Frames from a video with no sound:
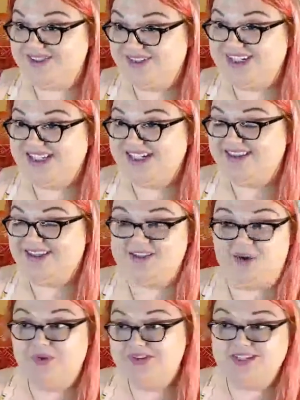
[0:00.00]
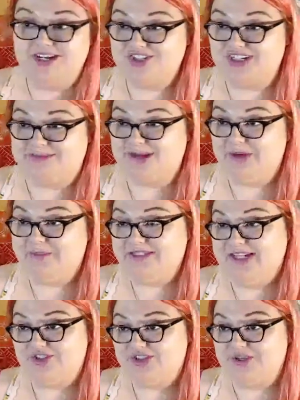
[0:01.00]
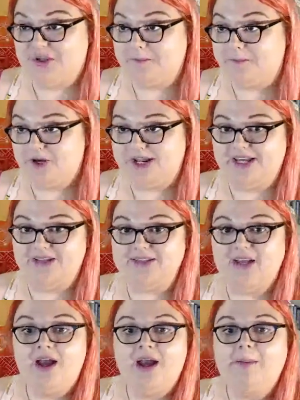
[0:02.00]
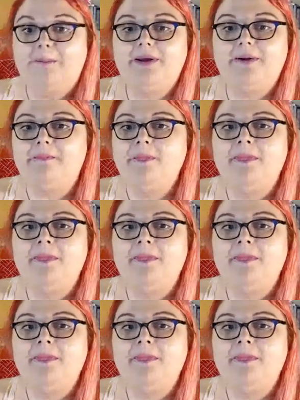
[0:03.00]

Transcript: Really, there's a whole section on my website just called praise. But